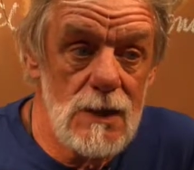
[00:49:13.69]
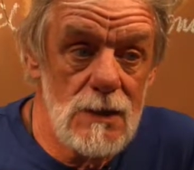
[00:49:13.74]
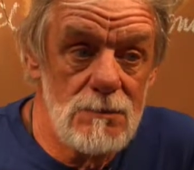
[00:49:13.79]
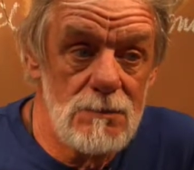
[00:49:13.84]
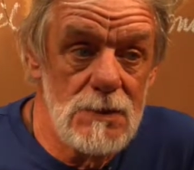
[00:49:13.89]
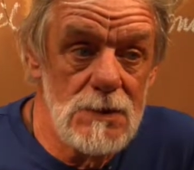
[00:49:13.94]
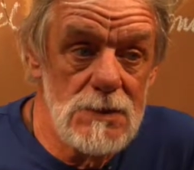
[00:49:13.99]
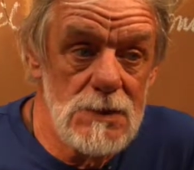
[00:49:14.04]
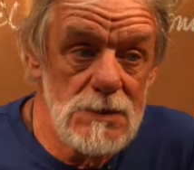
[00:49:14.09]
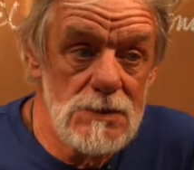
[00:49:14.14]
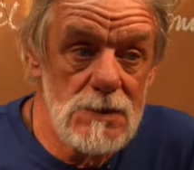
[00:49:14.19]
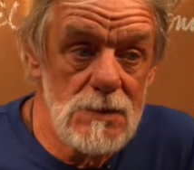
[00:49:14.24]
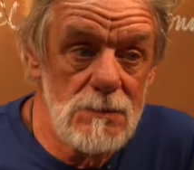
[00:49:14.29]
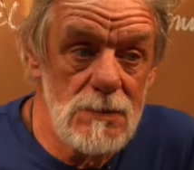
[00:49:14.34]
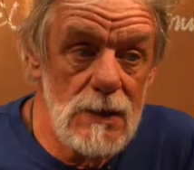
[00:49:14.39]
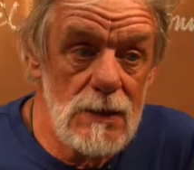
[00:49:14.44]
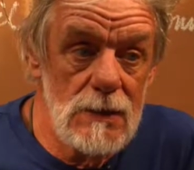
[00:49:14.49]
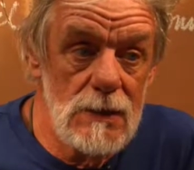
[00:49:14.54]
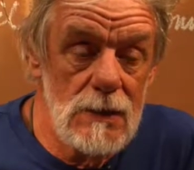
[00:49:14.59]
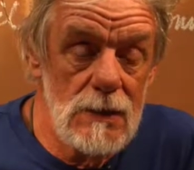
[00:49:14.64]
that
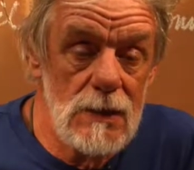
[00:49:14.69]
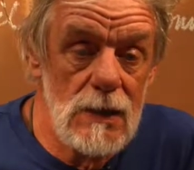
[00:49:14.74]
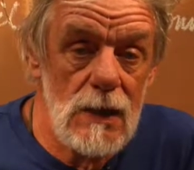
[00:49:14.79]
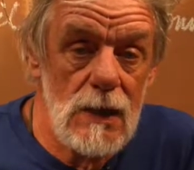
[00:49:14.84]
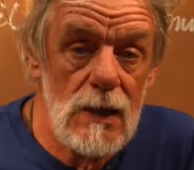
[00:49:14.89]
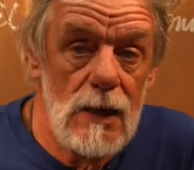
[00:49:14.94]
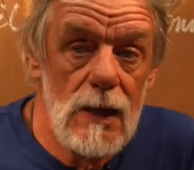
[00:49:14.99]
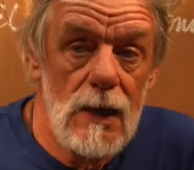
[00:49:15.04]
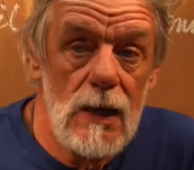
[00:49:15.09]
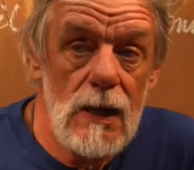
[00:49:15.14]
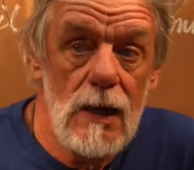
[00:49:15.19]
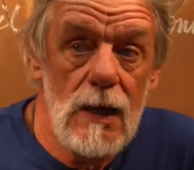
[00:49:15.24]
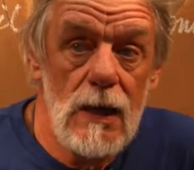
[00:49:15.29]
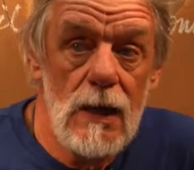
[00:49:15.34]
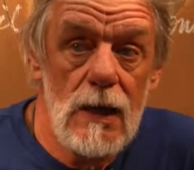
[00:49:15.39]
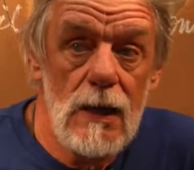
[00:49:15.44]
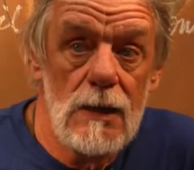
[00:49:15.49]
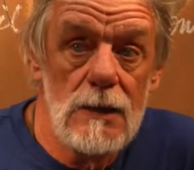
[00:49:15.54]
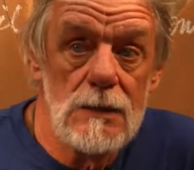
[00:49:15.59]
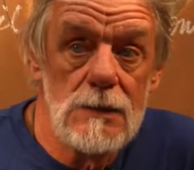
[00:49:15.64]
participated,
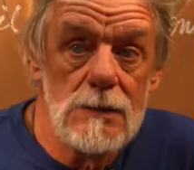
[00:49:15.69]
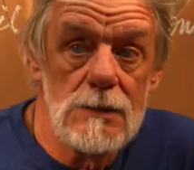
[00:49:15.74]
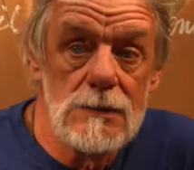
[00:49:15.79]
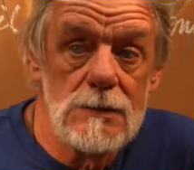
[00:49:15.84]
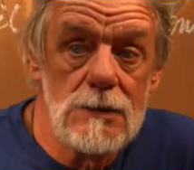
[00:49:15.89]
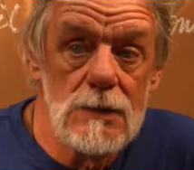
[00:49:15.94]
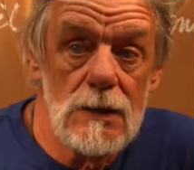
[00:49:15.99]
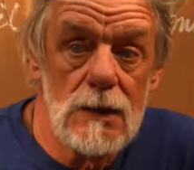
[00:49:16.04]
and.